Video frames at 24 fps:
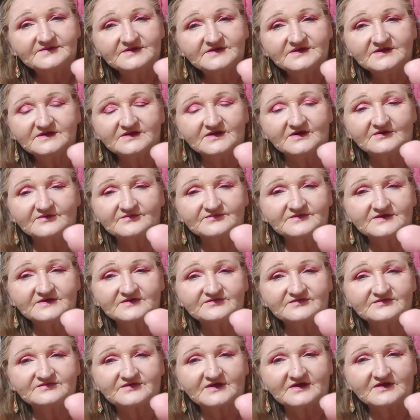you know,
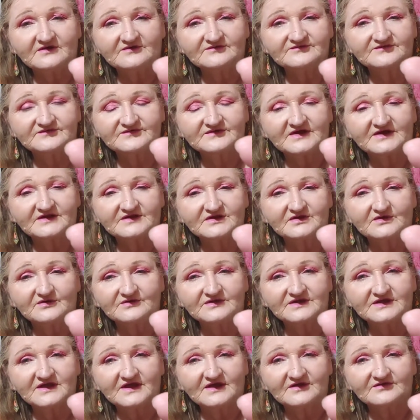they all just kind of go
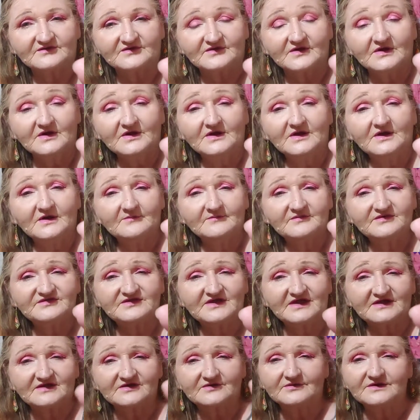together. But
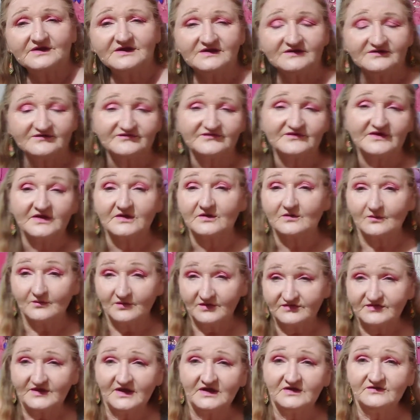that green is like,
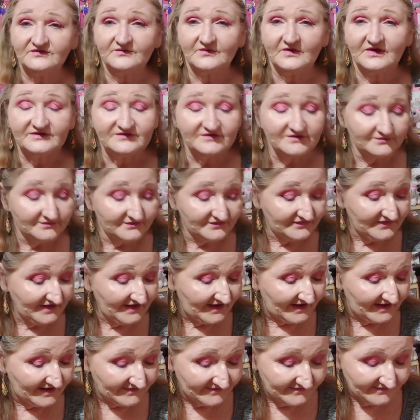what the hell do I do with
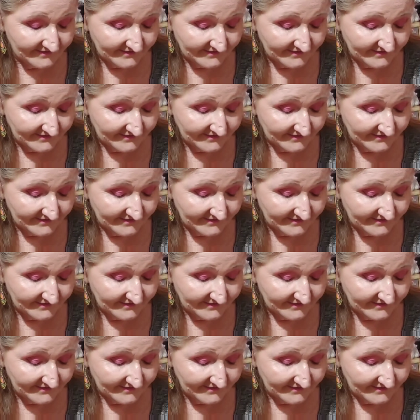that?